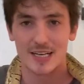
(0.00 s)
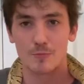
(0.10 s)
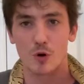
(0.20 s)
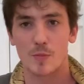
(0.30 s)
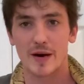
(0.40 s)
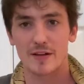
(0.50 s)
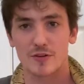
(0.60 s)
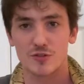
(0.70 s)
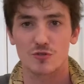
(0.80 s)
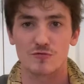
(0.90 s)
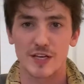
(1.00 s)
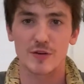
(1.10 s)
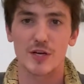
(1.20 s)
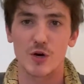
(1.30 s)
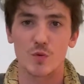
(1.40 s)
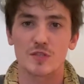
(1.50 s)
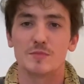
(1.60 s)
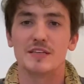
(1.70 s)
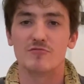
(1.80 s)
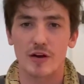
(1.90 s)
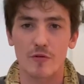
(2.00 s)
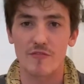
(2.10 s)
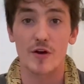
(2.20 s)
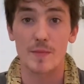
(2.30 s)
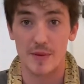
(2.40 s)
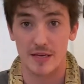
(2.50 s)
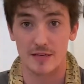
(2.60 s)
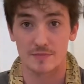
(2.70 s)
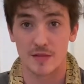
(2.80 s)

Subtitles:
Ball pythons are very known to be very, very picky.